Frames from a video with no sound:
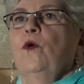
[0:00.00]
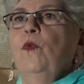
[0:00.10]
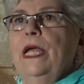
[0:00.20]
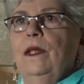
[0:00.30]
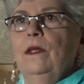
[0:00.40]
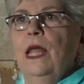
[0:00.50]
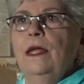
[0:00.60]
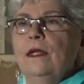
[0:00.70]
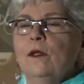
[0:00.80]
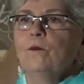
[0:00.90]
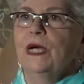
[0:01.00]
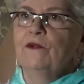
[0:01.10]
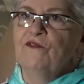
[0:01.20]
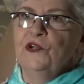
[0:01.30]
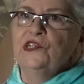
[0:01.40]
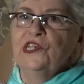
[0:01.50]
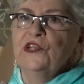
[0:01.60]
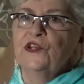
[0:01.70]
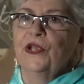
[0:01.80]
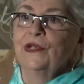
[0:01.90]
Well, my first
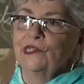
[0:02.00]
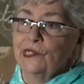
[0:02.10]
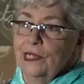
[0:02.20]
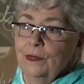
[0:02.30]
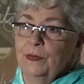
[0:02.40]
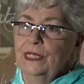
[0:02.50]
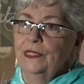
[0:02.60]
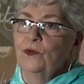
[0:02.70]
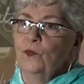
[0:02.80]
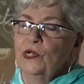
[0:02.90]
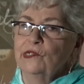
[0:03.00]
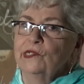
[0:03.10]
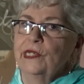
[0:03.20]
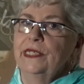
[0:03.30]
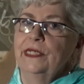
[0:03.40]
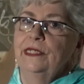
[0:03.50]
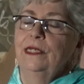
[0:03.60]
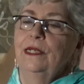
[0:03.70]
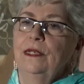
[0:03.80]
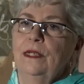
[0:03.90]
teaching assignment was
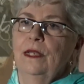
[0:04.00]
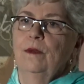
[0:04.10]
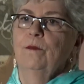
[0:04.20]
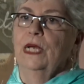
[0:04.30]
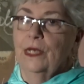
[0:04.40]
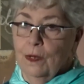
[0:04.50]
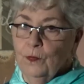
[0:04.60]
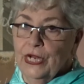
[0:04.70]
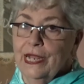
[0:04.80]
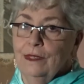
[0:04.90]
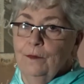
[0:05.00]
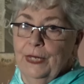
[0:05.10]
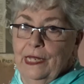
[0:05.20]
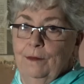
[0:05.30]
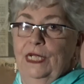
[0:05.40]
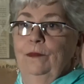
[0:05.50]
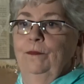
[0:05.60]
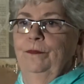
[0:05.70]
in Montgomery, Alabama